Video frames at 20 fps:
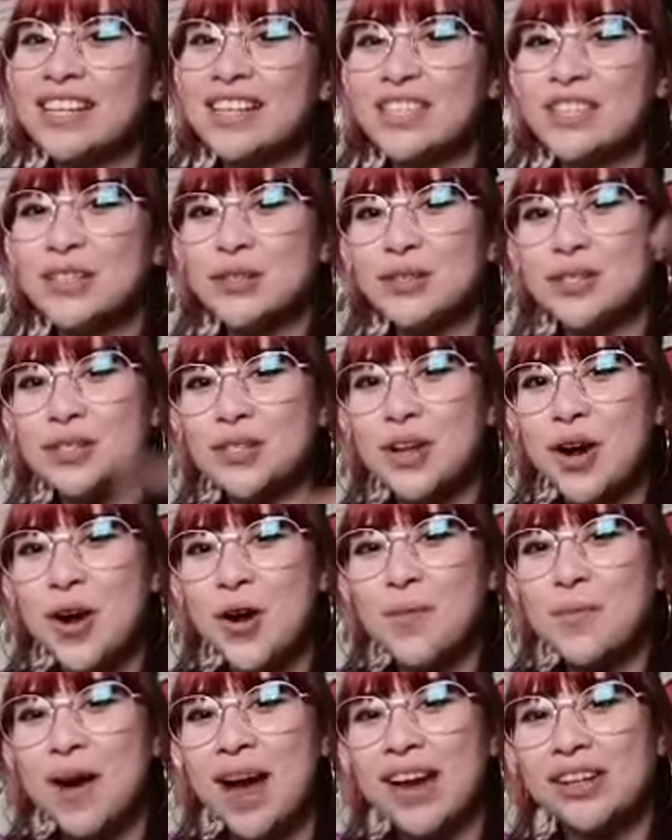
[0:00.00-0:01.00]
do
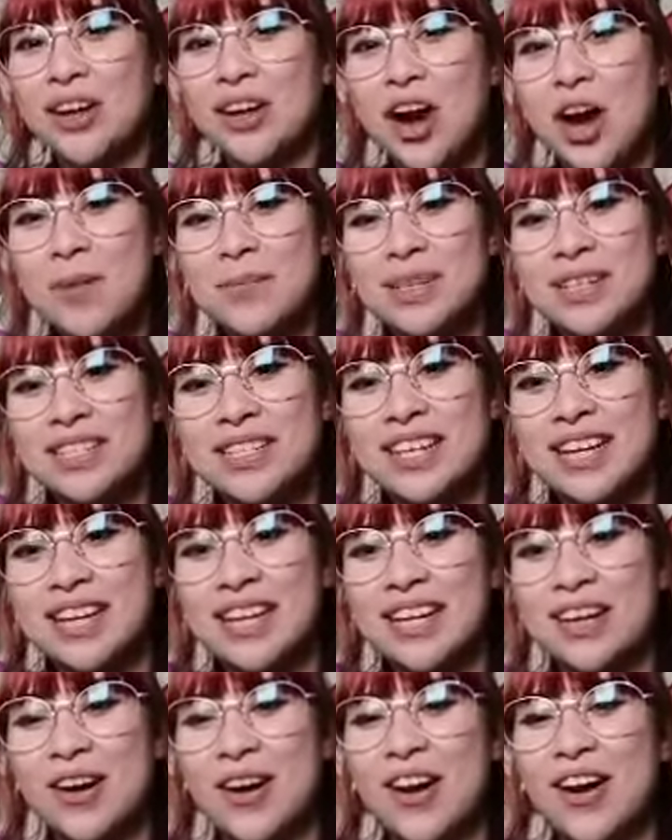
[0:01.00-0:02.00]
so by
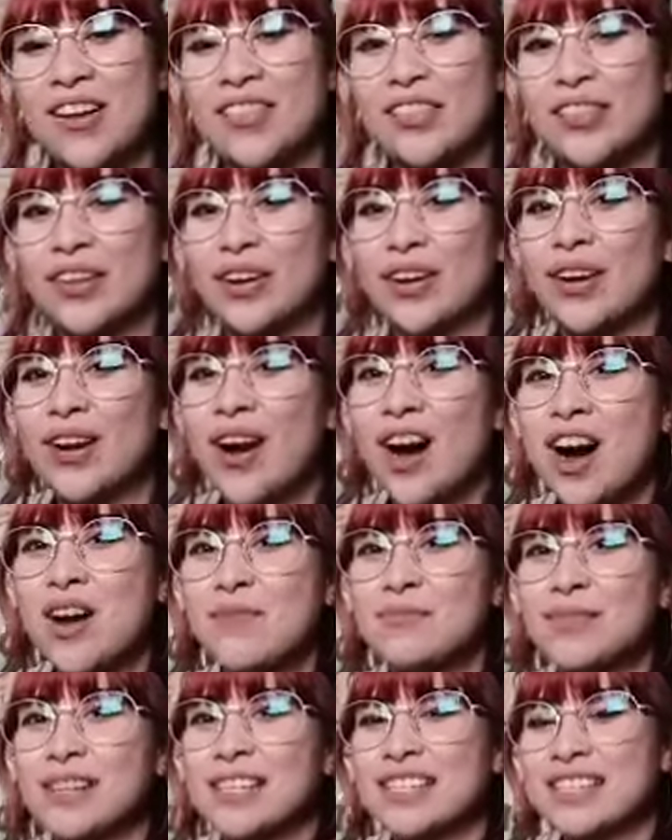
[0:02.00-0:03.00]
commenting on the
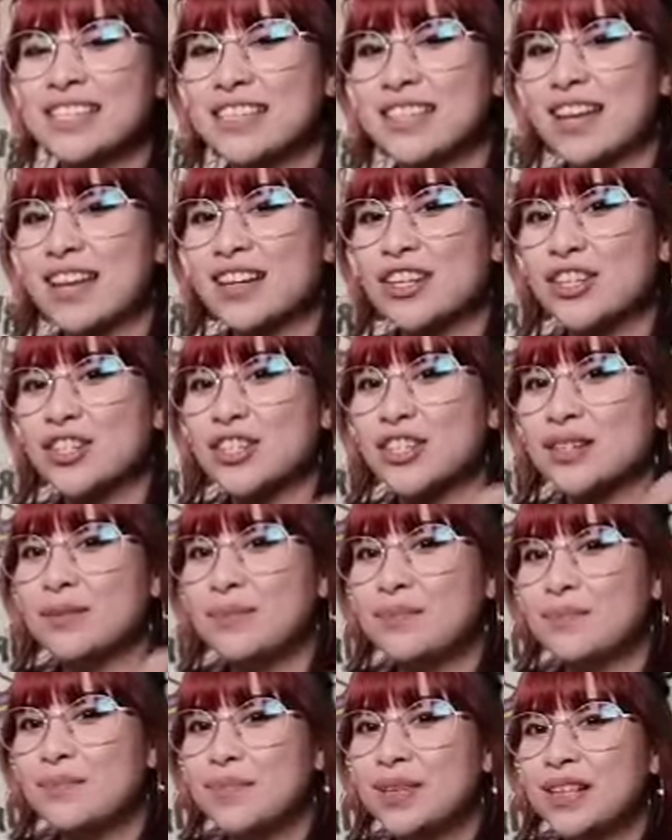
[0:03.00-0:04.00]
comment section
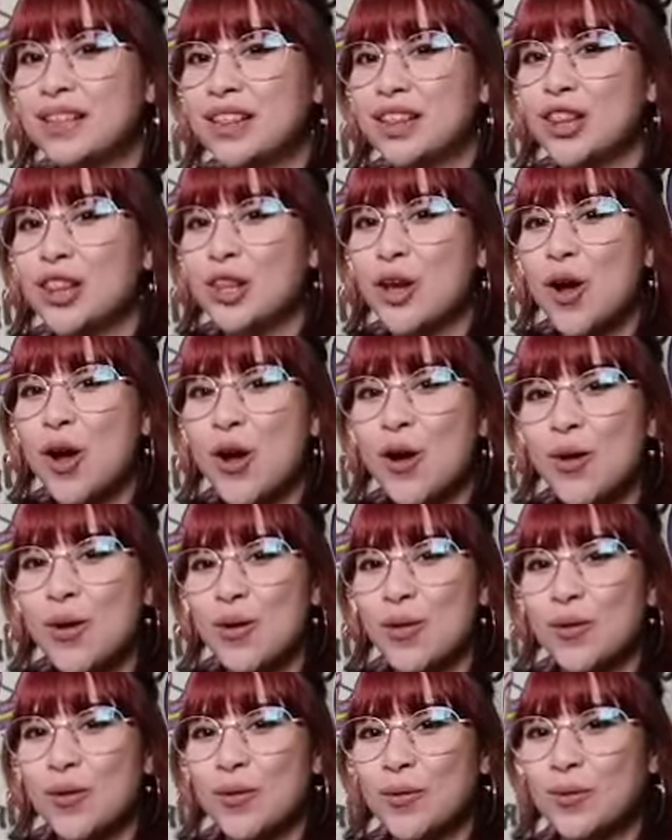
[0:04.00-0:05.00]

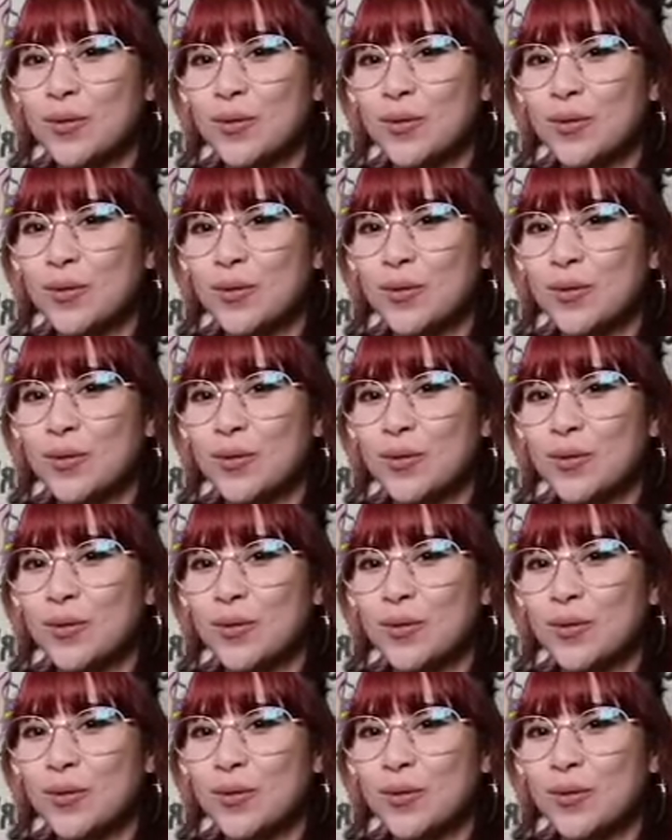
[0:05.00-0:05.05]
below.